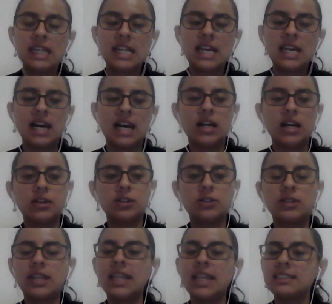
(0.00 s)

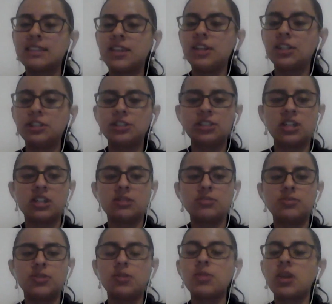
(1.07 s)
Now let's hear
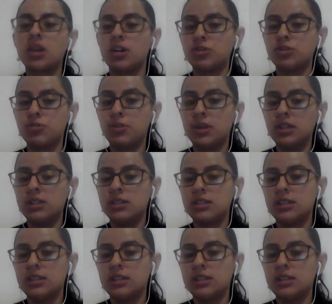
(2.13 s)
some from the counterpart,